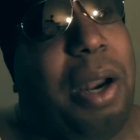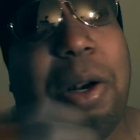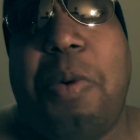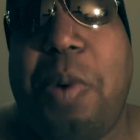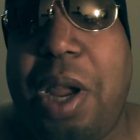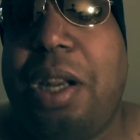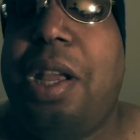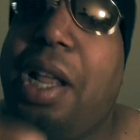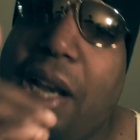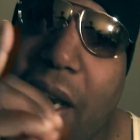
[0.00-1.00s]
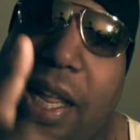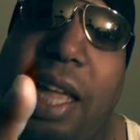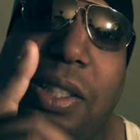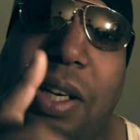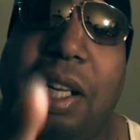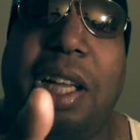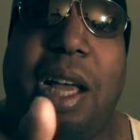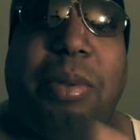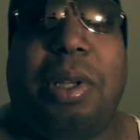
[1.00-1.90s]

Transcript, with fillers: don't know when that day is gonna come.